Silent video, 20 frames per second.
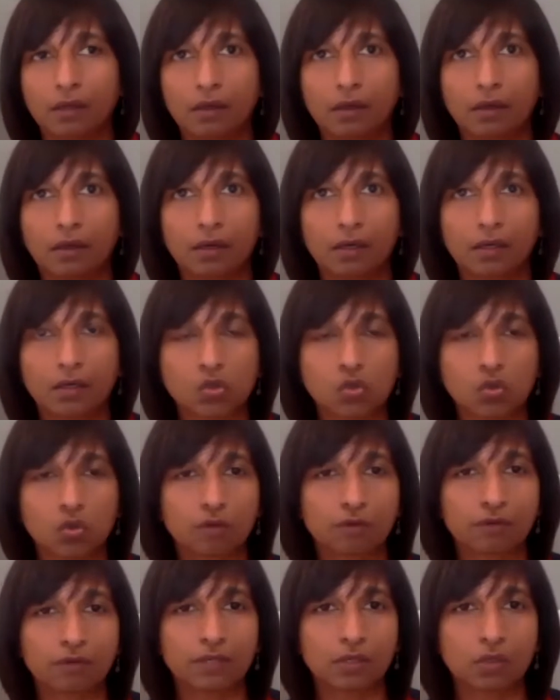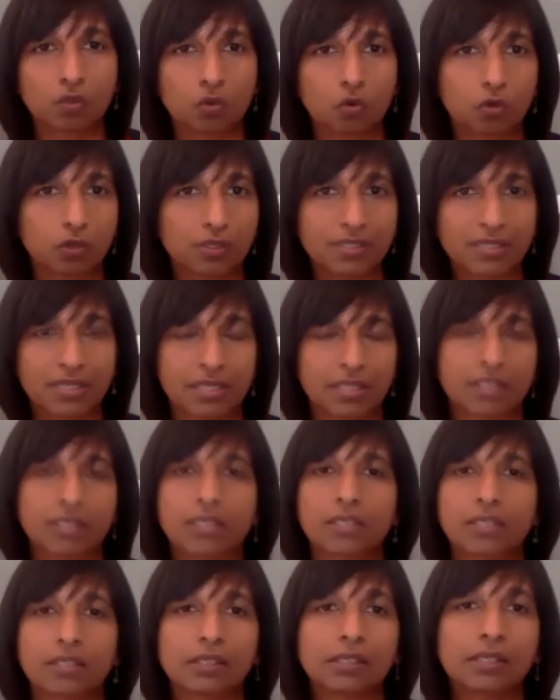a sort of an
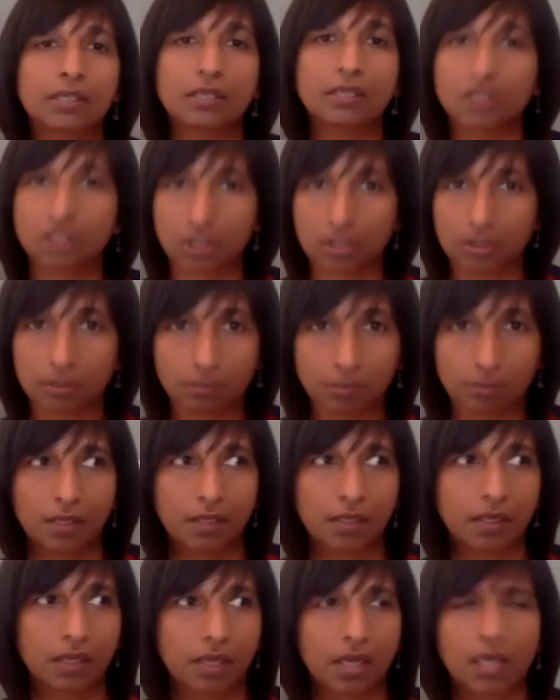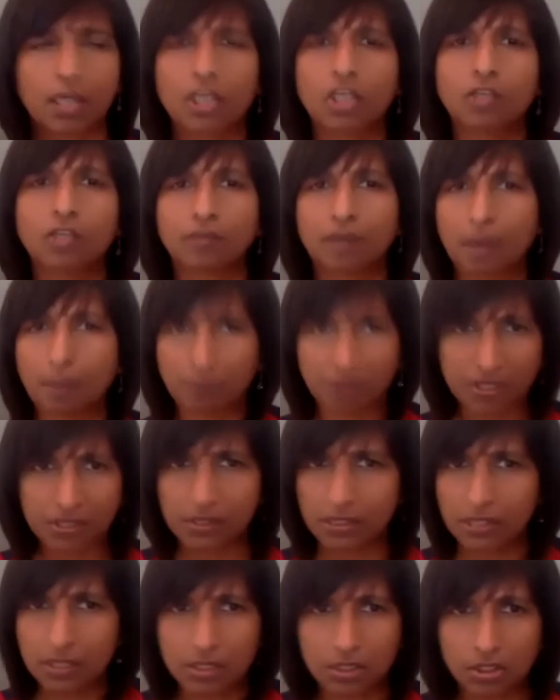authoritarian leadership and a corrupt
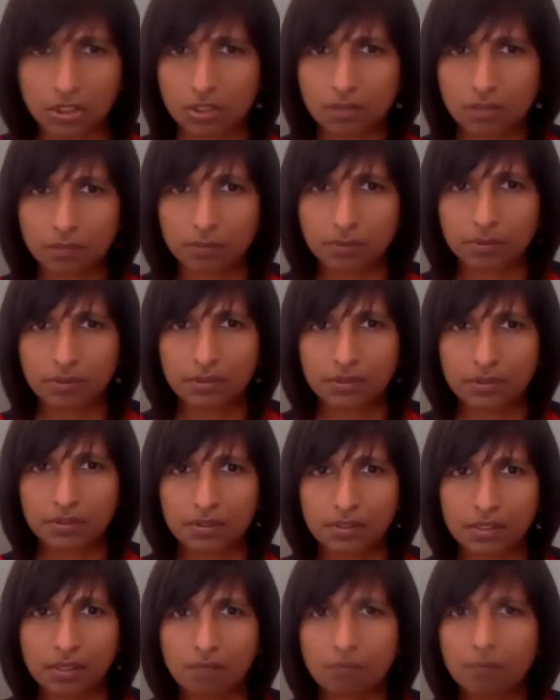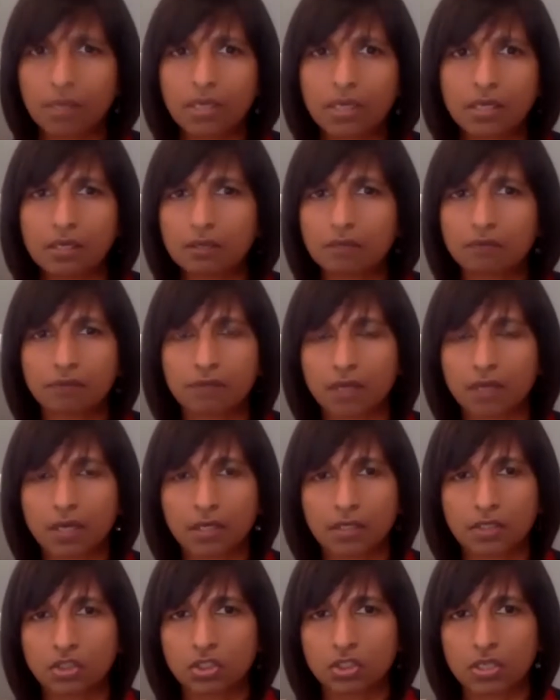leadership in many of the
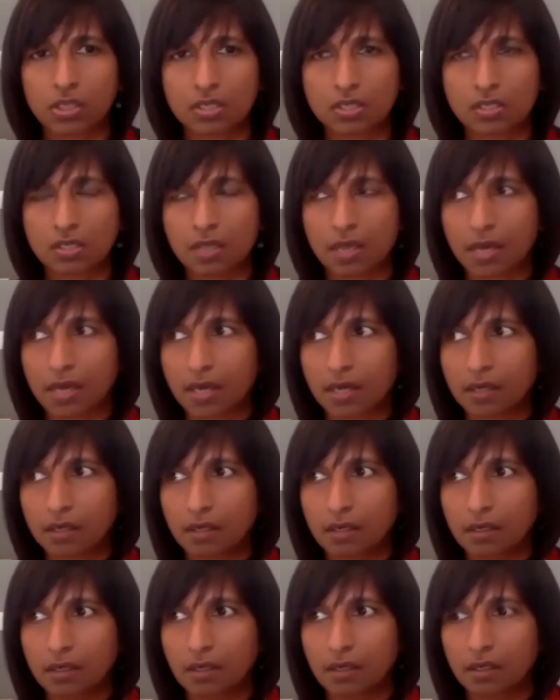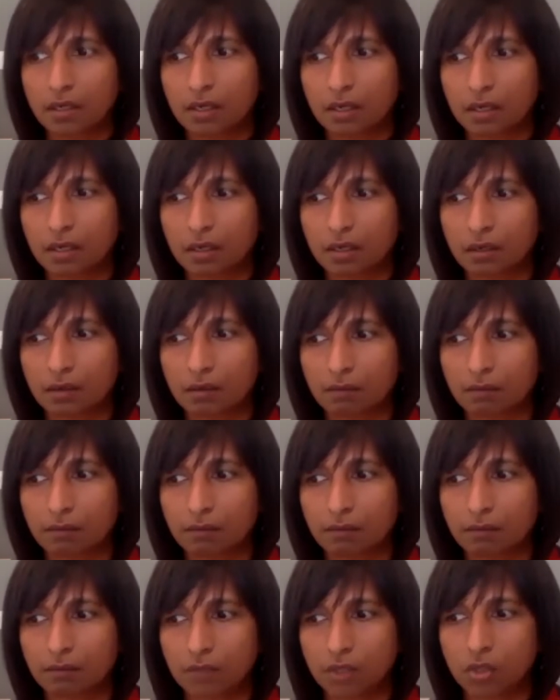countries that
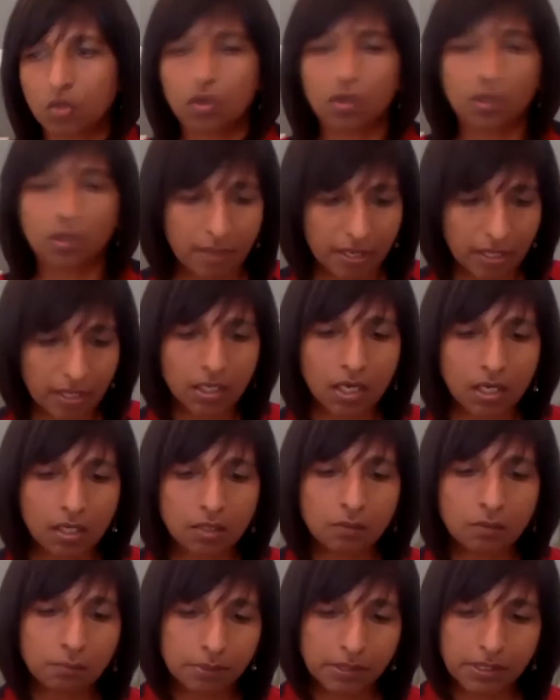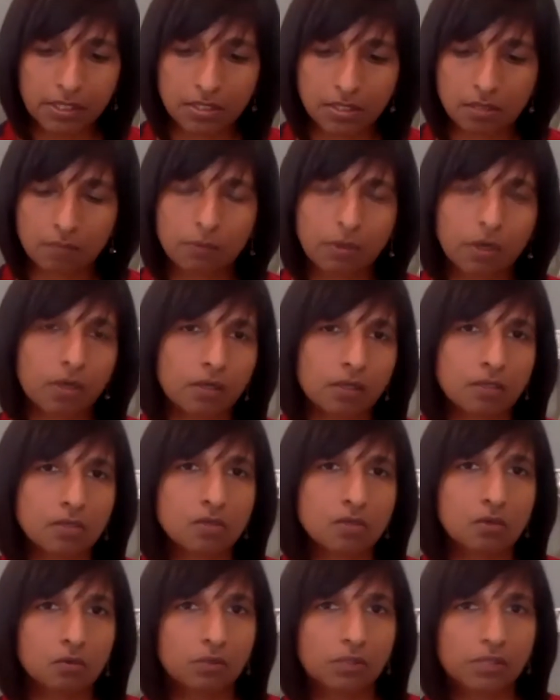America complains about its
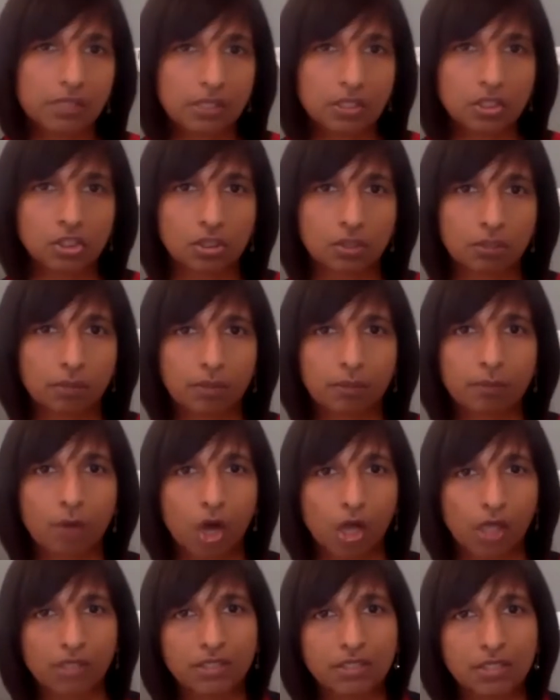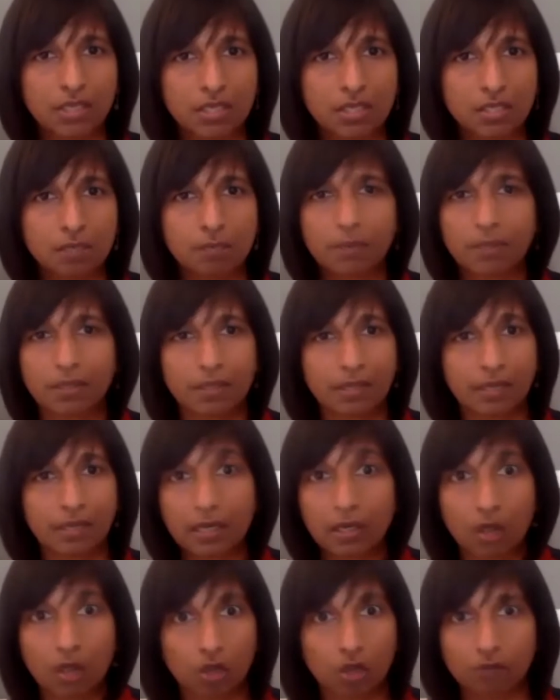own leadership and politics, but then I
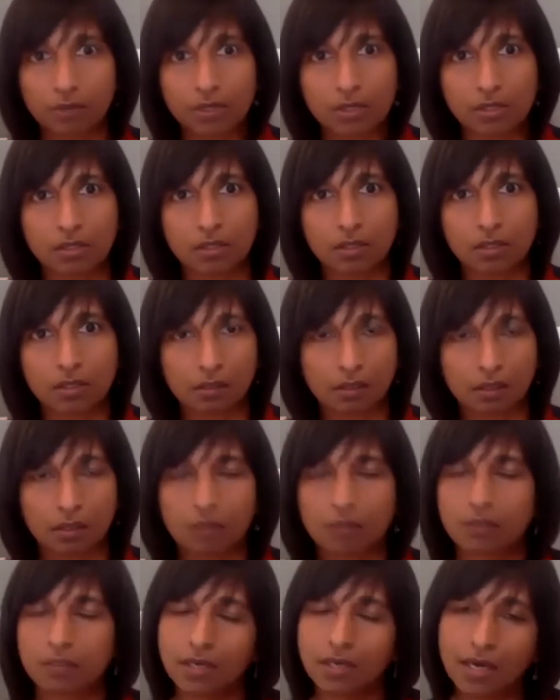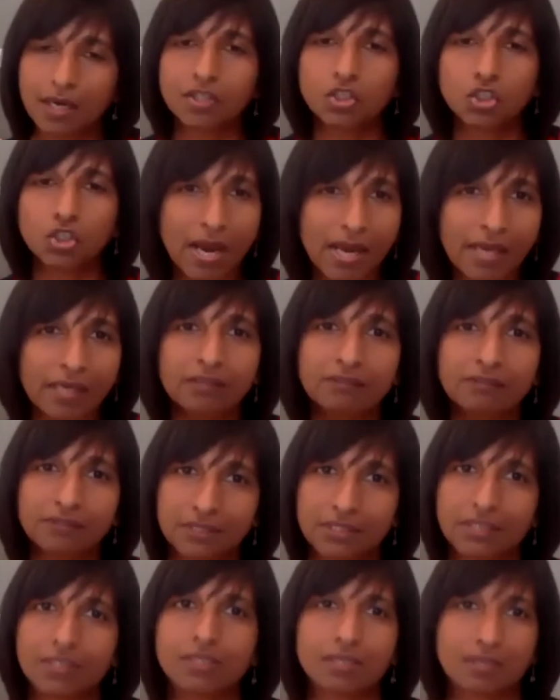always think, yeah, try living
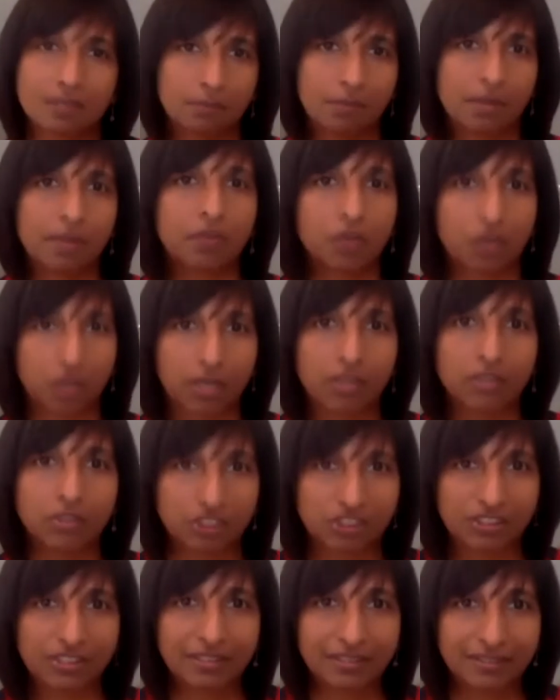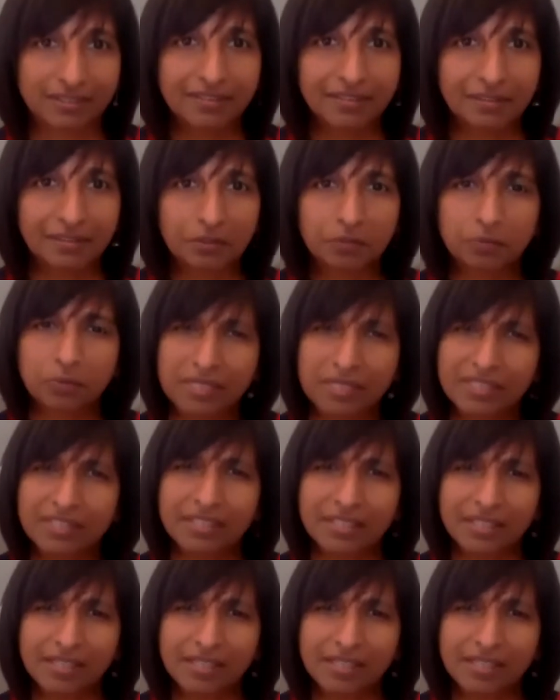in some other country. Really,